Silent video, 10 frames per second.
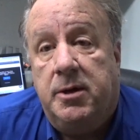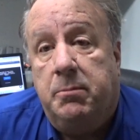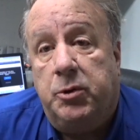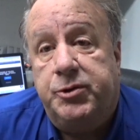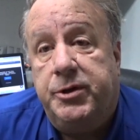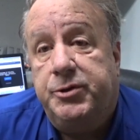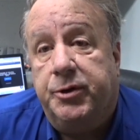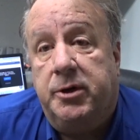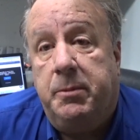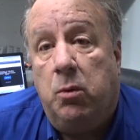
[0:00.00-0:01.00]
Most of these are
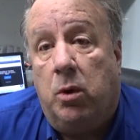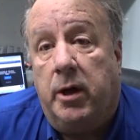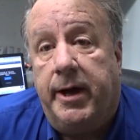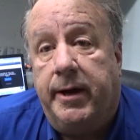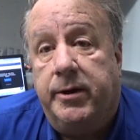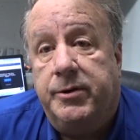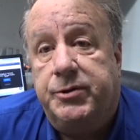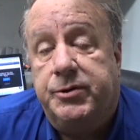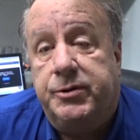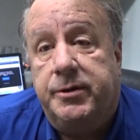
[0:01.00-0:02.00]
going to be wall
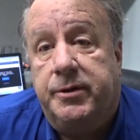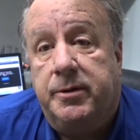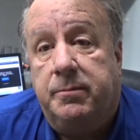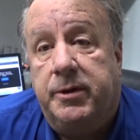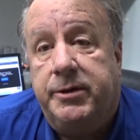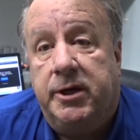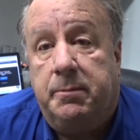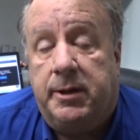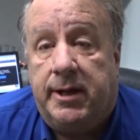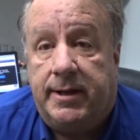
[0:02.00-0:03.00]
hangers. They take
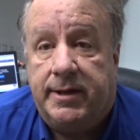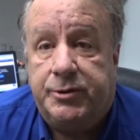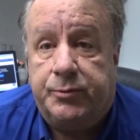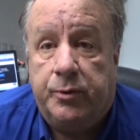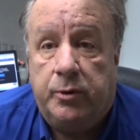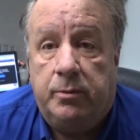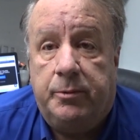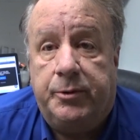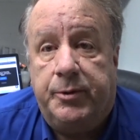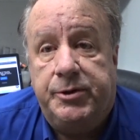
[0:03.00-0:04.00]
up a lot less
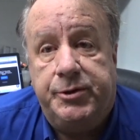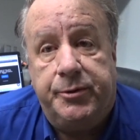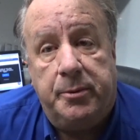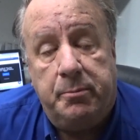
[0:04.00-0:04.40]
room. They're easier to